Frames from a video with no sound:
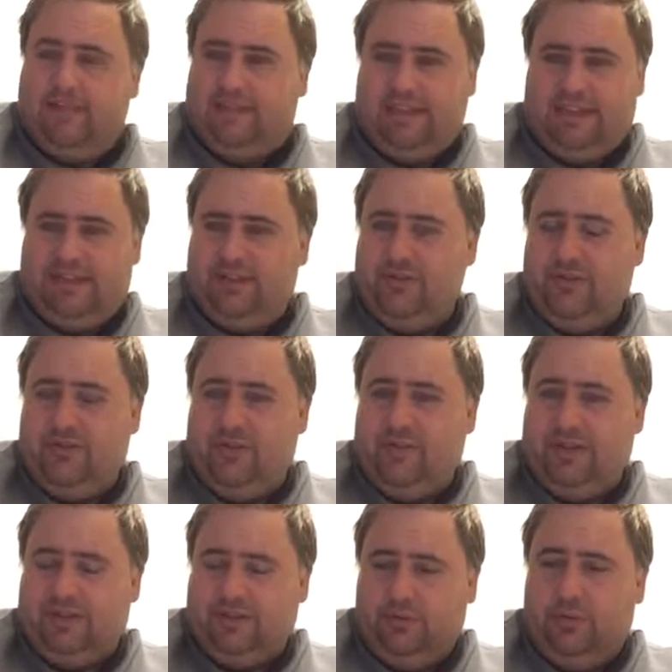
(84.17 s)
was like 2 or 3
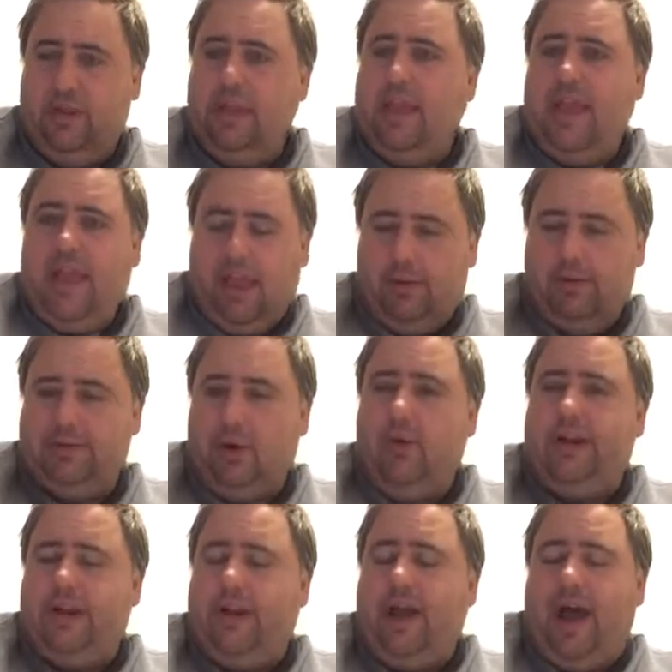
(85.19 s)
months old, and was
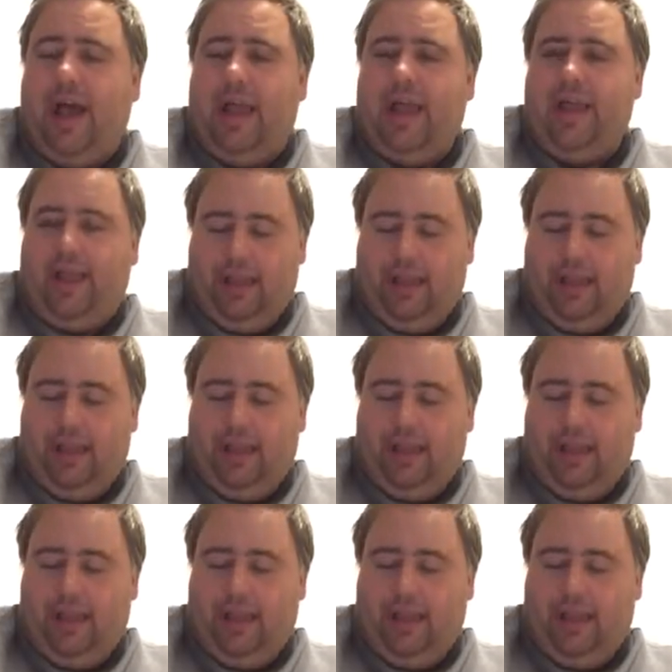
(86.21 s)
going to die.